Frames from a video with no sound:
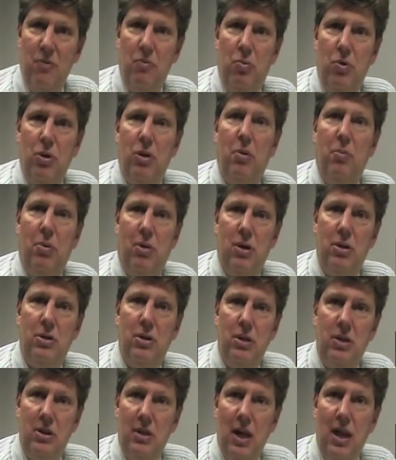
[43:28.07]
of put the
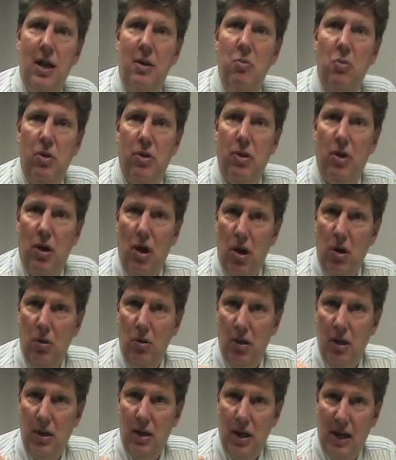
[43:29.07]
person's name with a
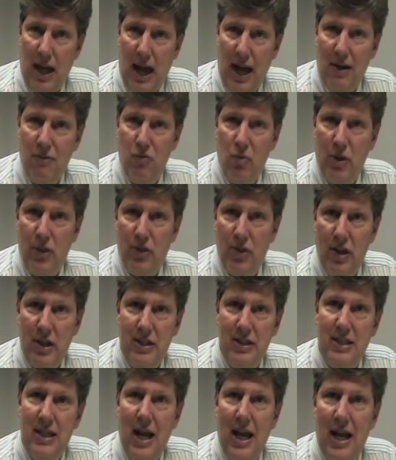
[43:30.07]
colon and have what they
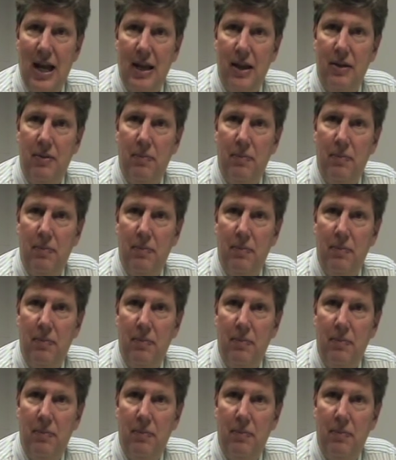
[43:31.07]
say.